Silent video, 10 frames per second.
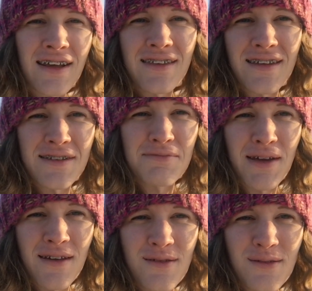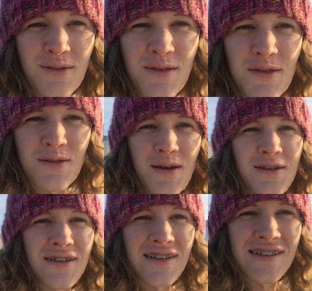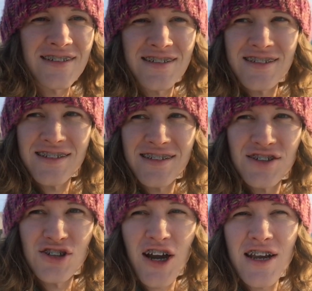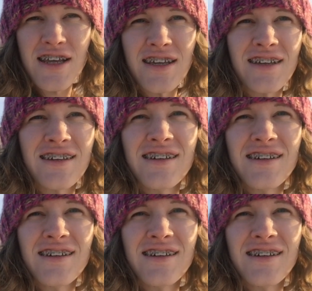like this because the sun is shining.